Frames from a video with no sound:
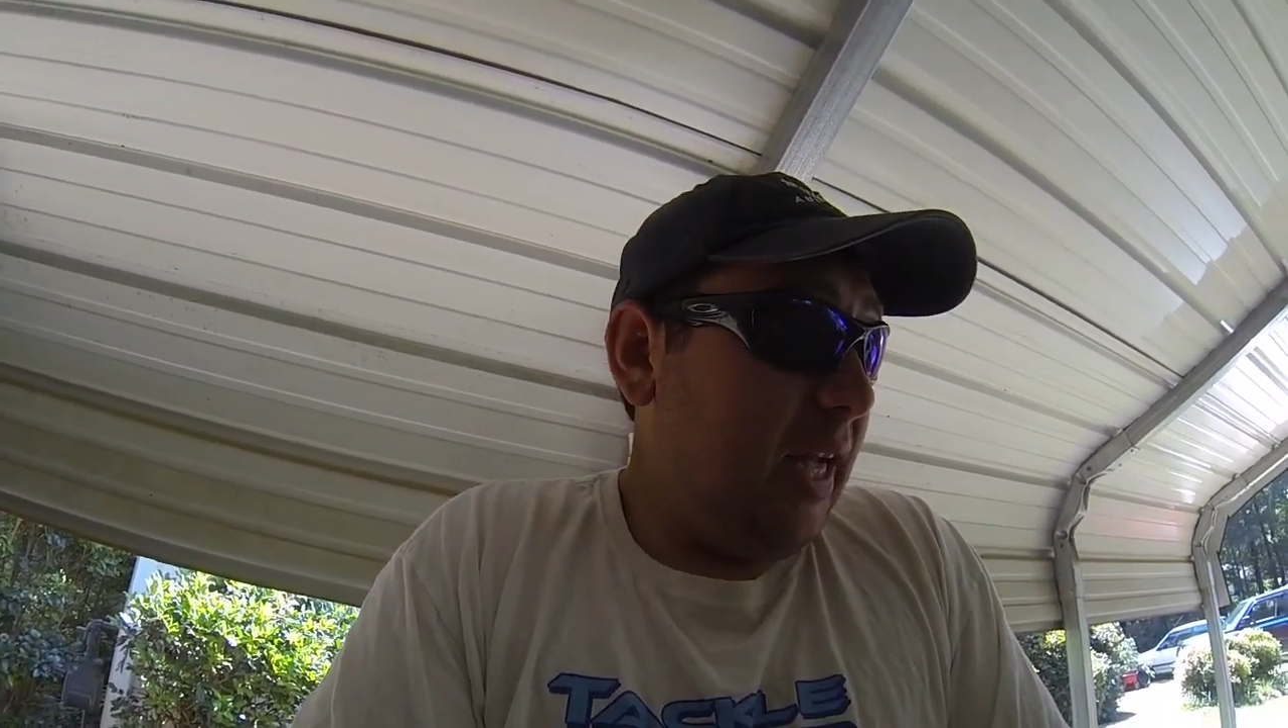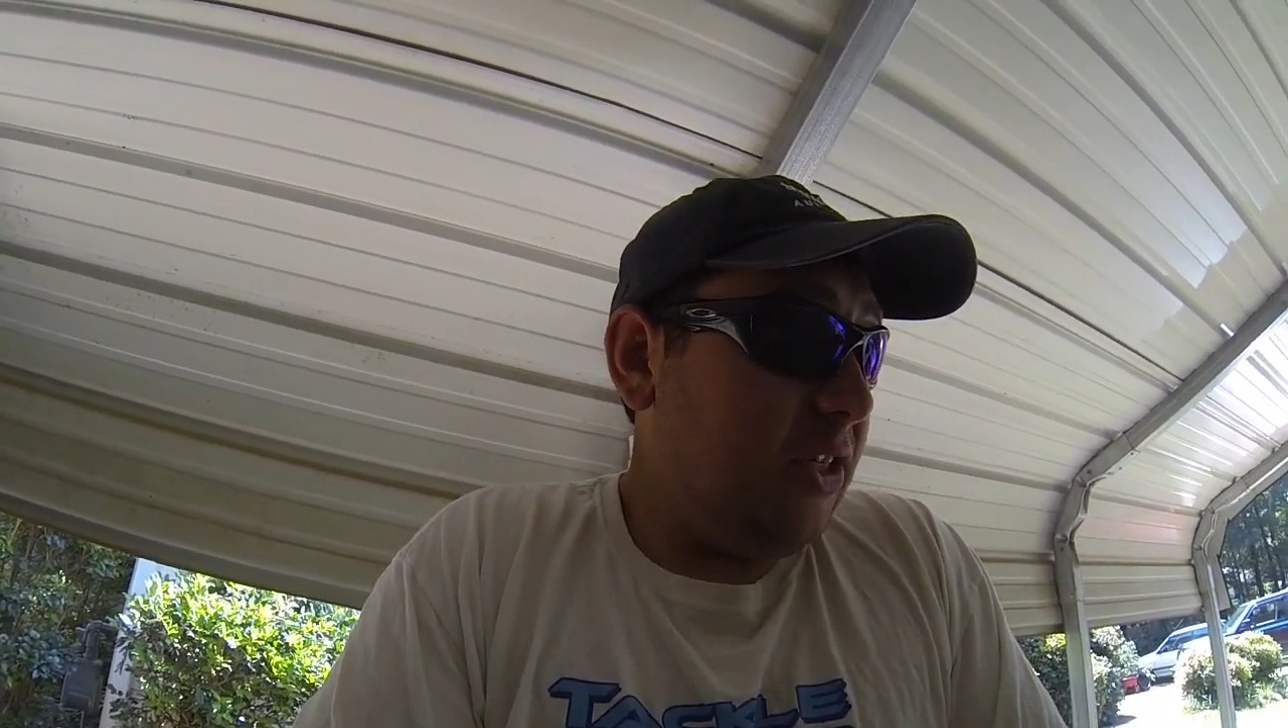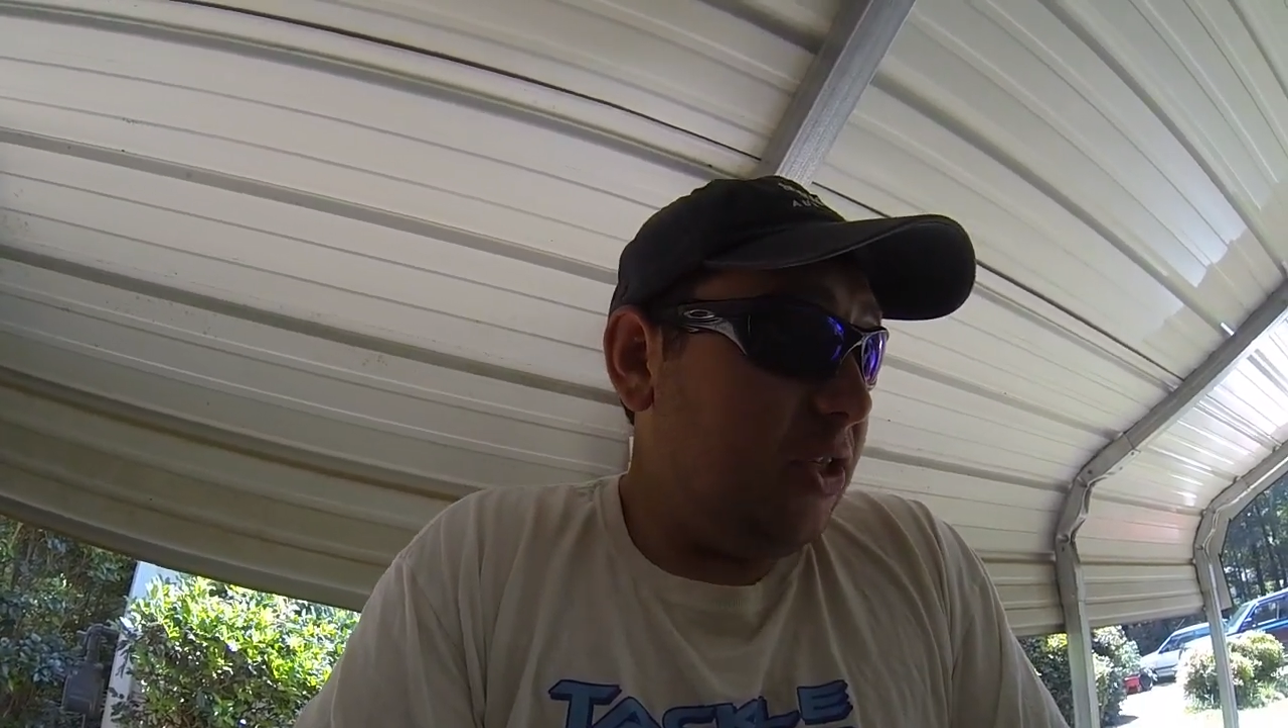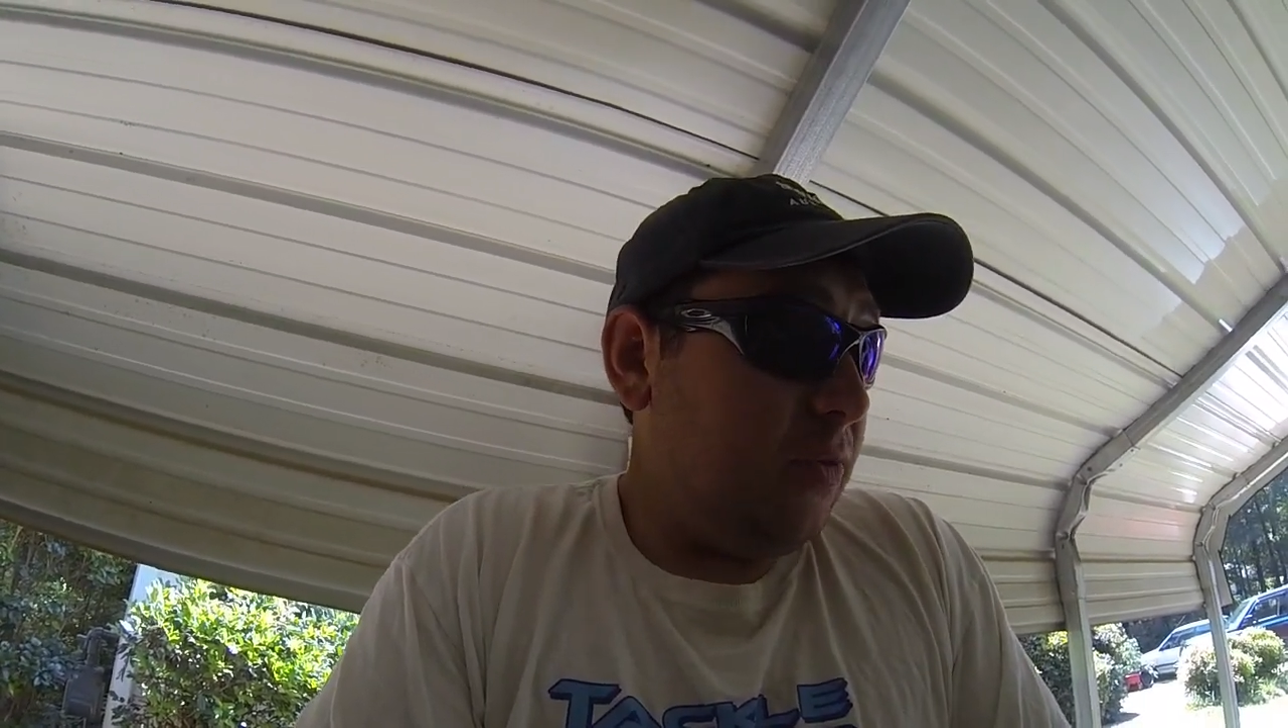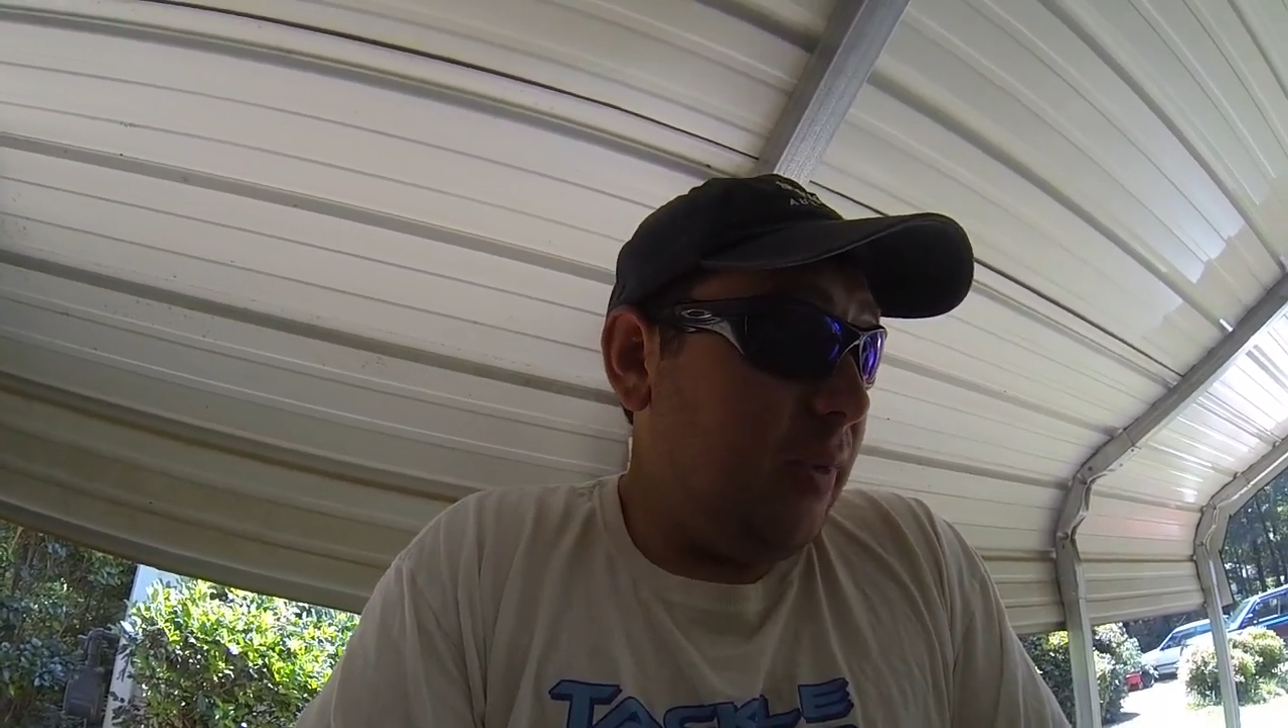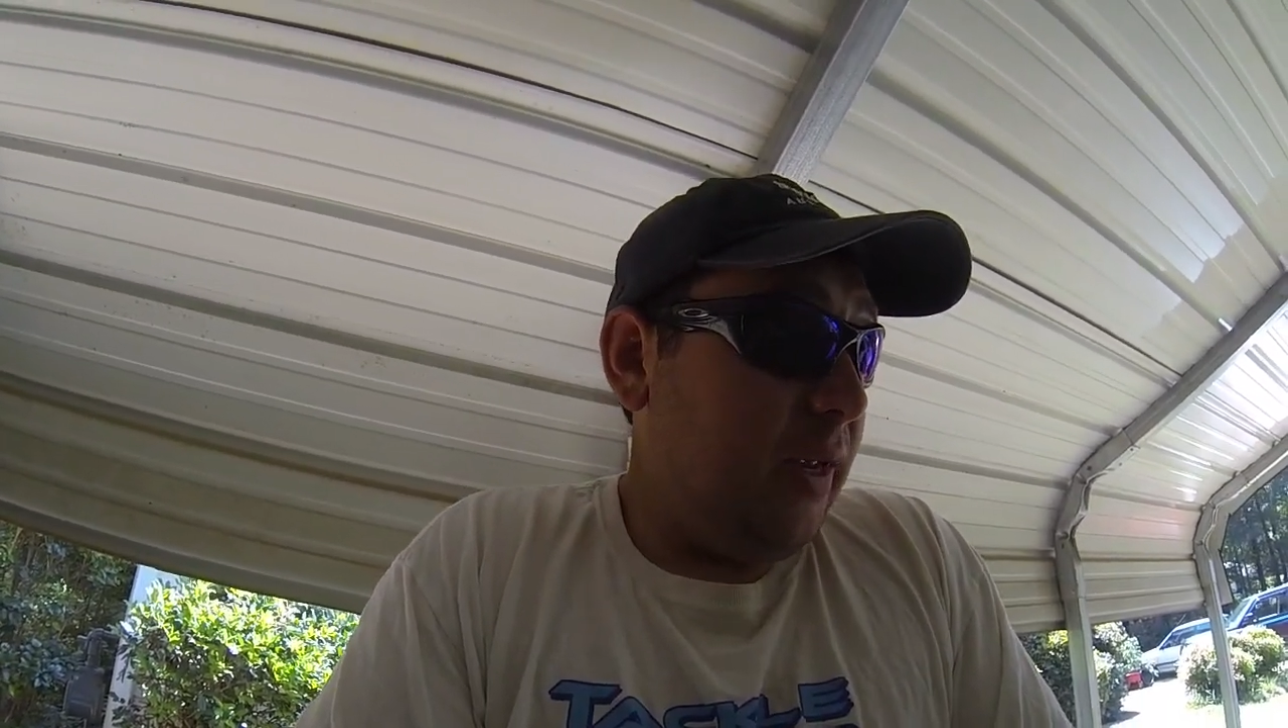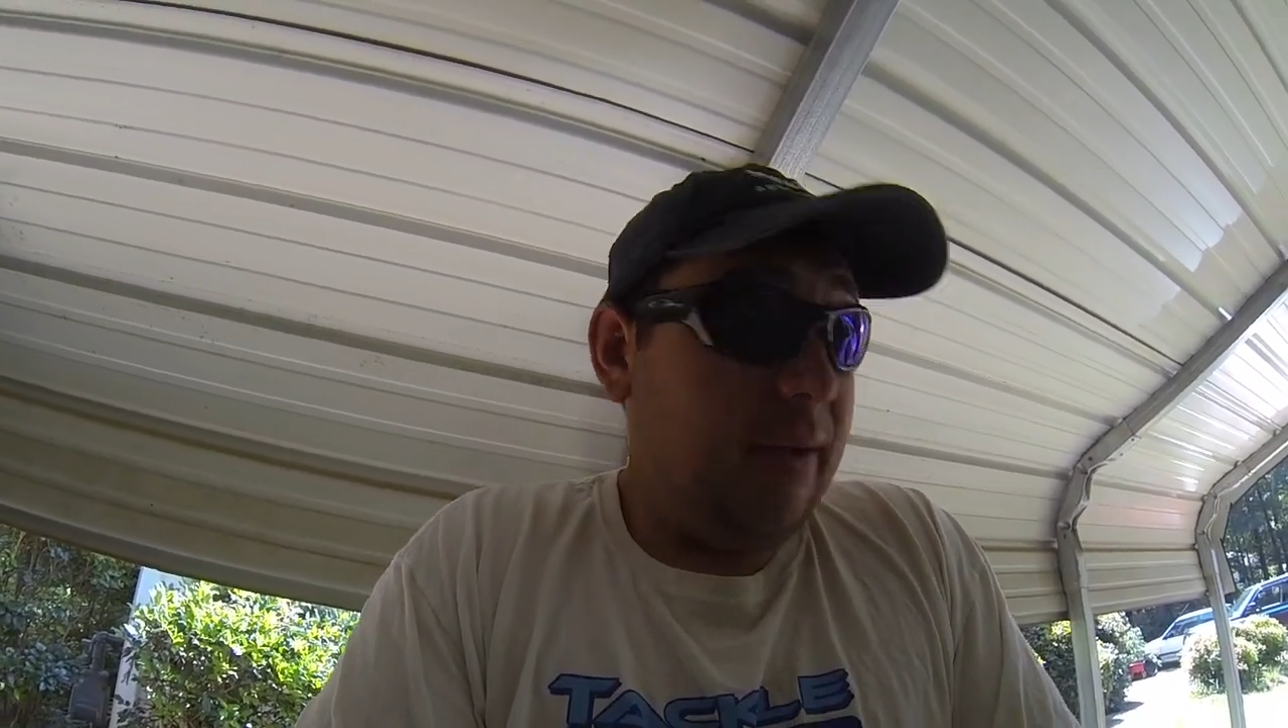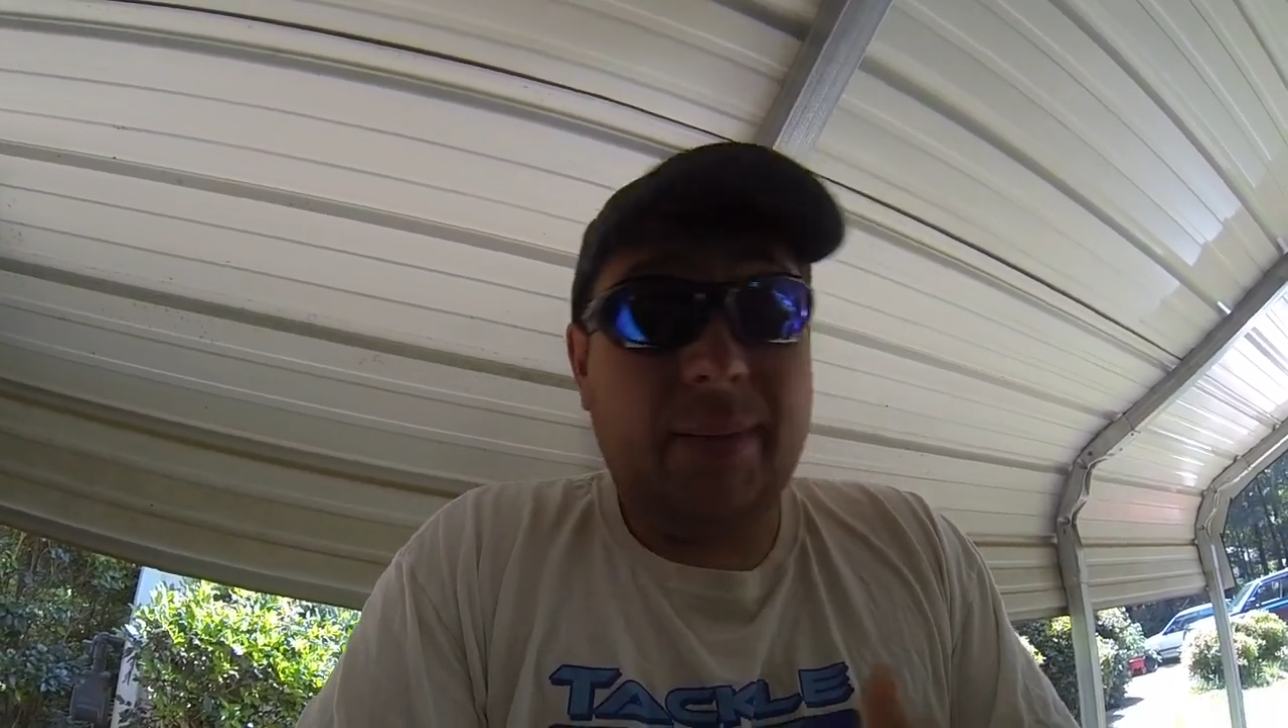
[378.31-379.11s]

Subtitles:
that's just me.